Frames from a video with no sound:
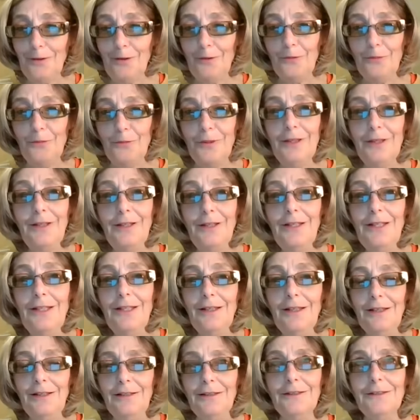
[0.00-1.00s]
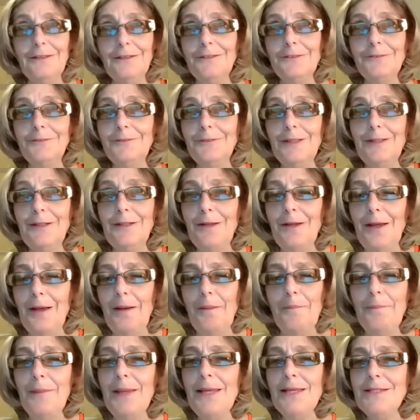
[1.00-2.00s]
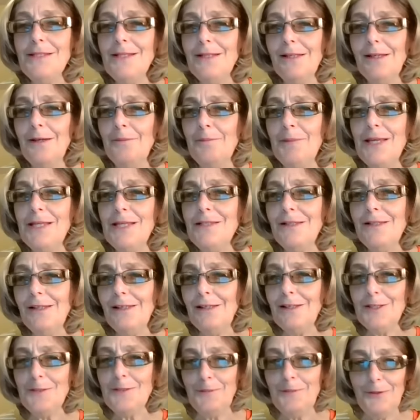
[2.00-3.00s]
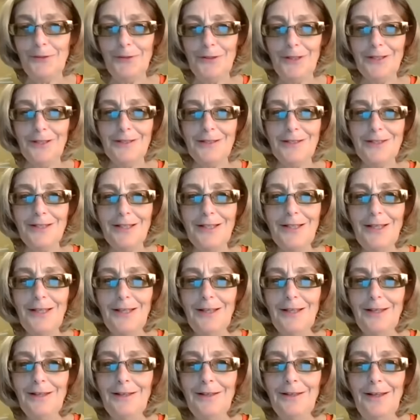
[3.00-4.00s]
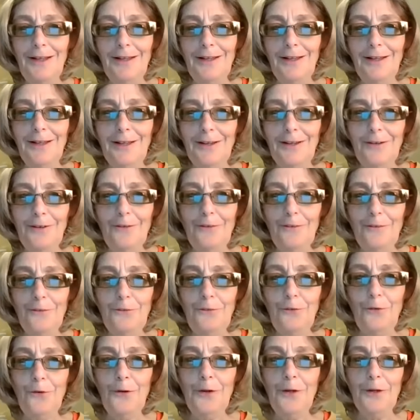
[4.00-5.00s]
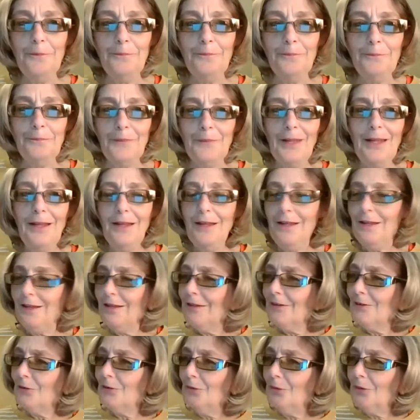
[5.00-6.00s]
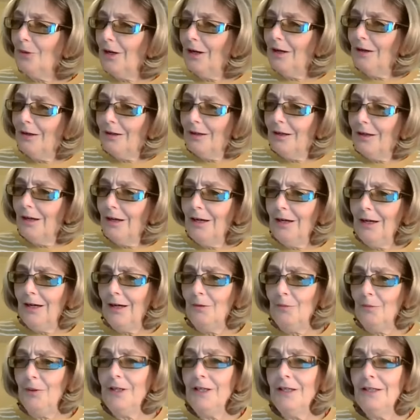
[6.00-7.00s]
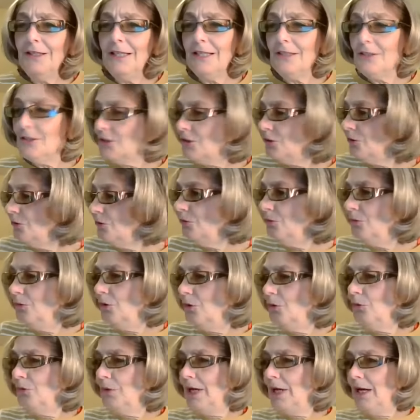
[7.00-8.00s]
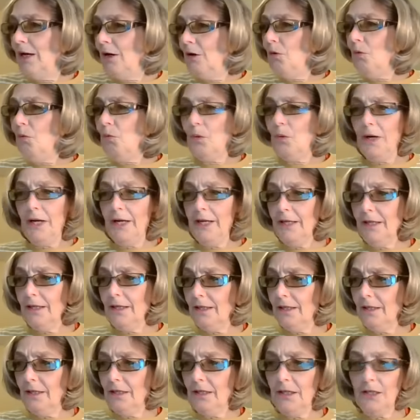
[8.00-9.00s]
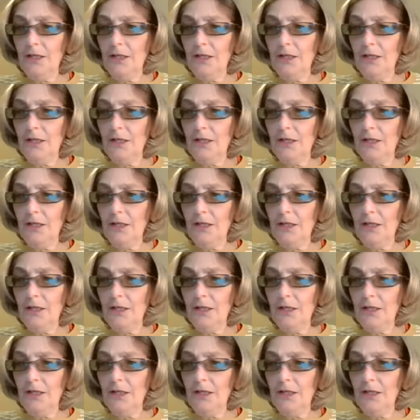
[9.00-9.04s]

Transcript: really amazing experience for him. So I want to let you know now why